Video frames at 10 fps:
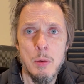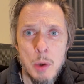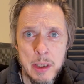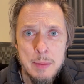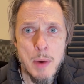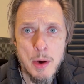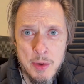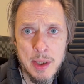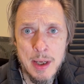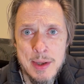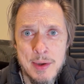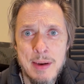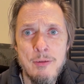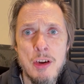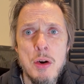Well, in most cases,
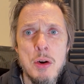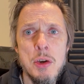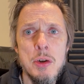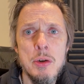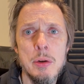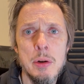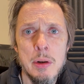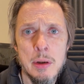if you do